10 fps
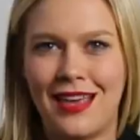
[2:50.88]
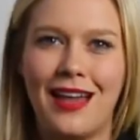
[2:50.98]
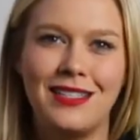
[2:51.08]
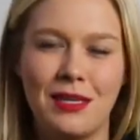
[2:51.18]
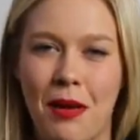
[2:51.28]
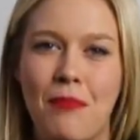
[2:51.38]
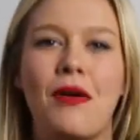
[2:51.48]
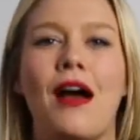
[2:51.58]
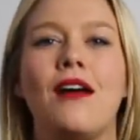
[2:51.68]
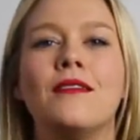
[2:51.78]
that. It's like
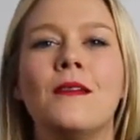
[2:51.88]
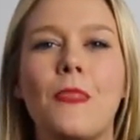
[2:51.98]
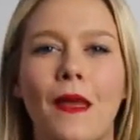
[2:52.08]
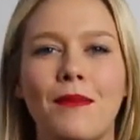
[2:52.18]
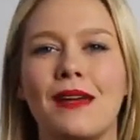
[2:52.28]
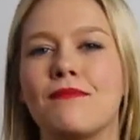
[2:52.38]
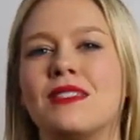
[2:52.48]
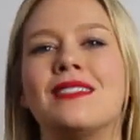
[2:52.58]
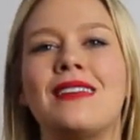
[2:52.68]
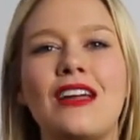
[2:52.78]
I'm like a
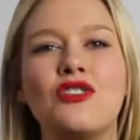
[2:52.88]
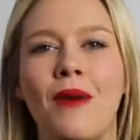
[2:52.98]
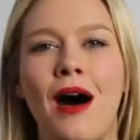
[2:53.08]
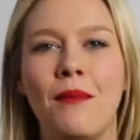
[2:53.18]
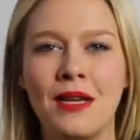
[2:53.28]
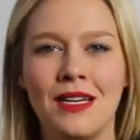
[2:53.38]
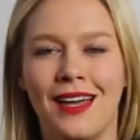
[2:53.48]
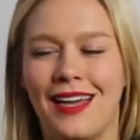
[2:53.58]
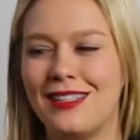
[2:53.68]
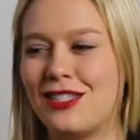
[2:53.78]
stage mom.
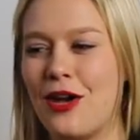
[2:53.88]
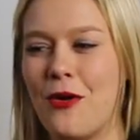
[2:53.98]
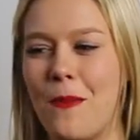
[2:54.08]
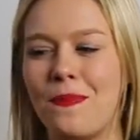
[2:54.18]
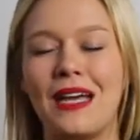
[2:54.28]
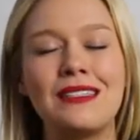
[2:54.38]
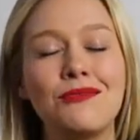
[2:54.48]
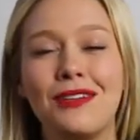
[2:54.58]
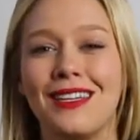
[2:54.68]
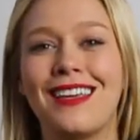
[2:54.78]
And so that's a
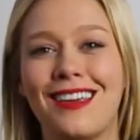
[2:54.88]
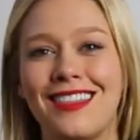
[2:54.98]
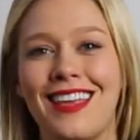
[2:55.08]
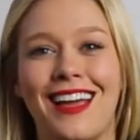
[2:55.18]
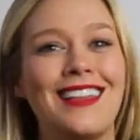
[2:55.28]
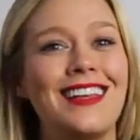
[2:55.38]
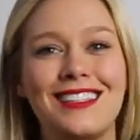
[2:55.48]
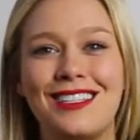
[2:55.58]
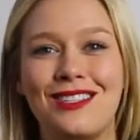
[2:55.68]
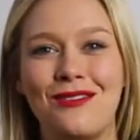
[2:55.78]
really good thing I like
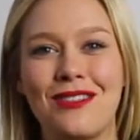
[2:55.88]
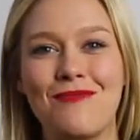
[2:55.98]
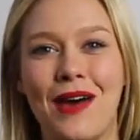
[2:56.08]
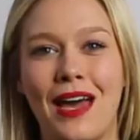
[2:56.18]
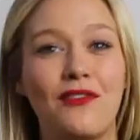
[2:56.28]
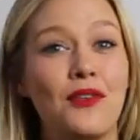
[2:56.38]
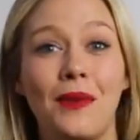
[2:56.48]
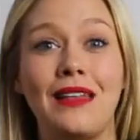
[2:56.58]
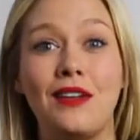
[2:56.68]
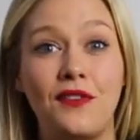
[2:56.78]
to do with for
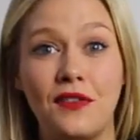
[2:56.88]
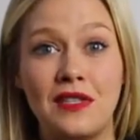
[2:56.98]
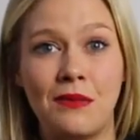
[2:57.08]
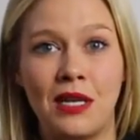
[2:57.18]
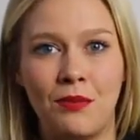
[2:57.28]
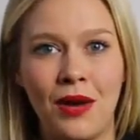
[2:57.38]
my little 15-minute